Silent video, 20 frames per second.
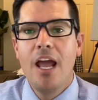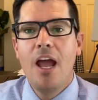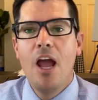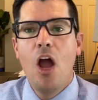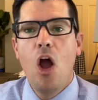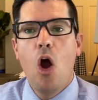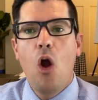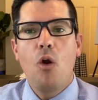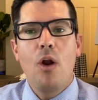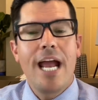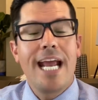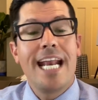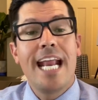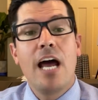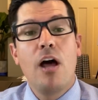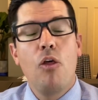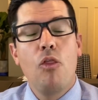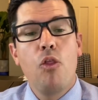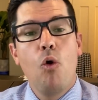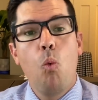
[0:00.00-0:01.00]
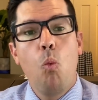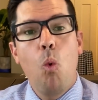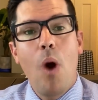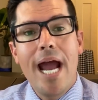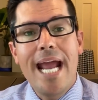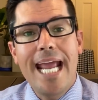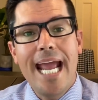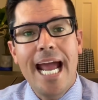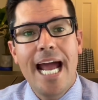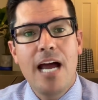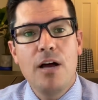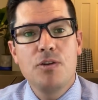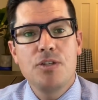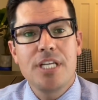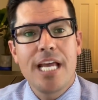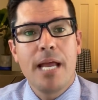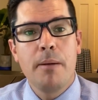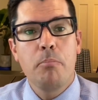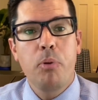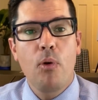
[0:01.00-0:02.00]
All right, now the White House
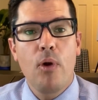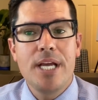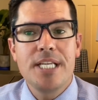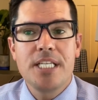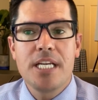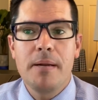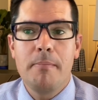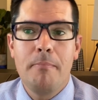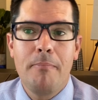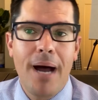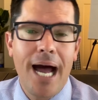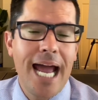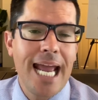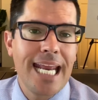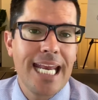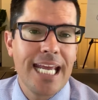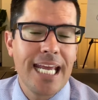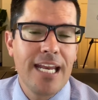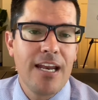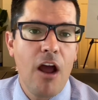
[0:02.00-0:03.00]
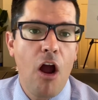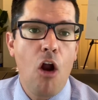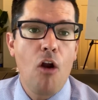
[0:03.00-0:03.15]
and President Biden are